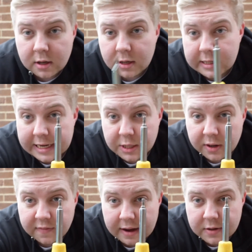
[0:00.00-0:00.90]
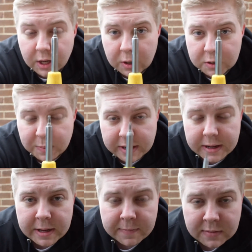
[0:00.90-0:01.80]
T25 Torx bit.
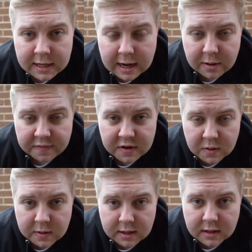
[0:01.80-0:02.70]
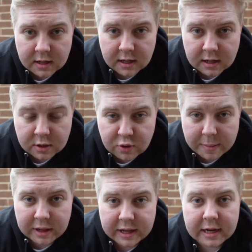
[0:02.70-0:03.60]
Now if you're doing the
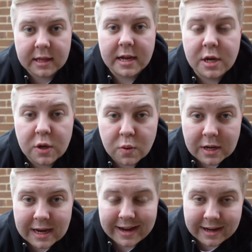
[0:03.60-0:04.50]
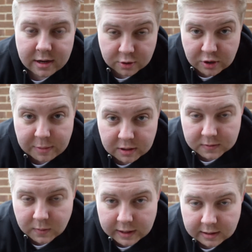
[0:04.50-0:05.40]
dremeling, then you do need a Dremel
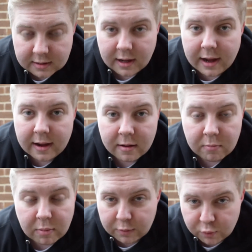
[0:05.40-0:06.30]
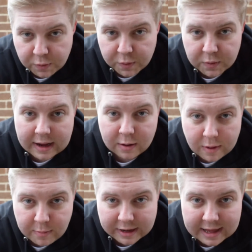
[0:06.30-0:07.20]
as well, but I'll run through that
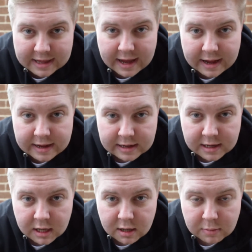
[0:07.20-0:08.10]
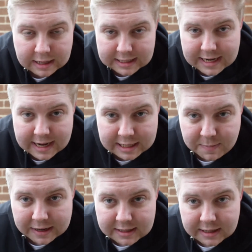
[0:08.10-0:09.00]
when we get there. But let's start
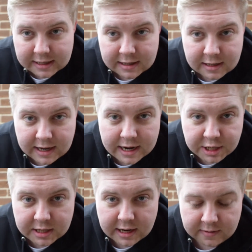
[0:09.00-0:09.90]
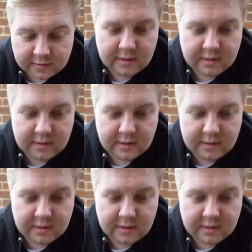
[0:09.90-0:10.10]
dismantling the engine now.